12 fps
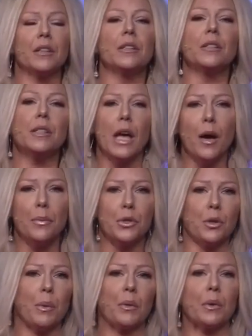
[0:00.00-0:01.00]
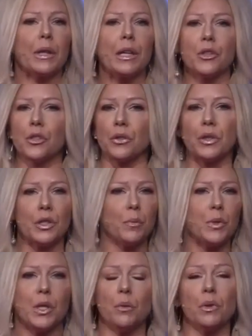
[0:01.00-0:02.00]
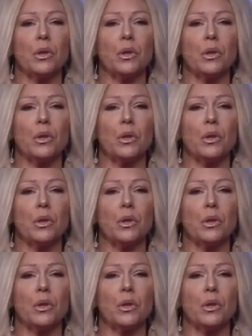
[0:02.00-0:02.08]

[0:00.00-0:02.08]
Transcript: and a depth to my relational intimacy